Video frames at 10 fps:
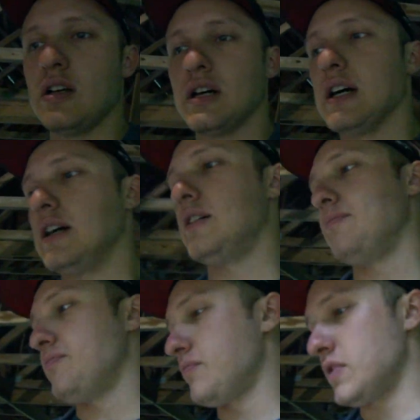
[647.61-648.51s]

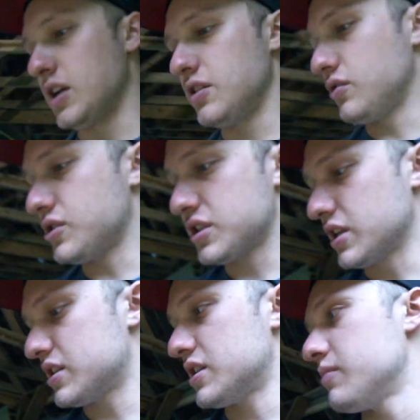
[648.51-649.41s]
And you'll just
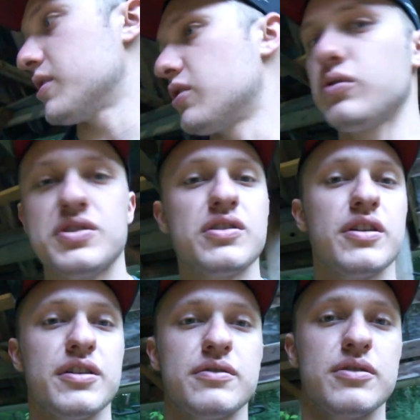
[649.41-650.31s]
get to see me cold
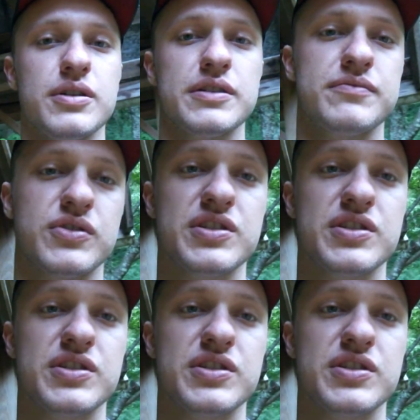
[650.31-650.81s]
start it here real quick. So